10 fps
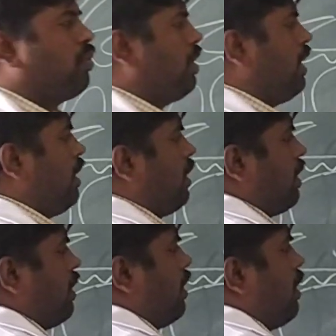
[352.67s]
to the
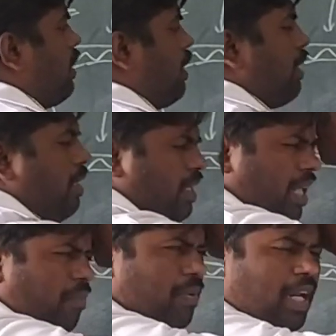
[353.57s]

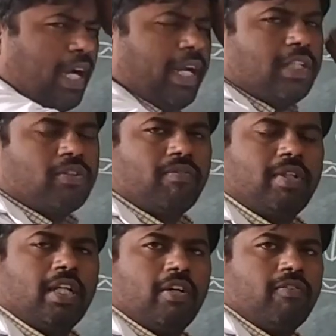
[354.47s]
terminal endings
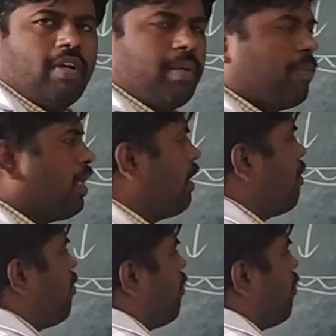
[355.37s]
of the nerve fiber,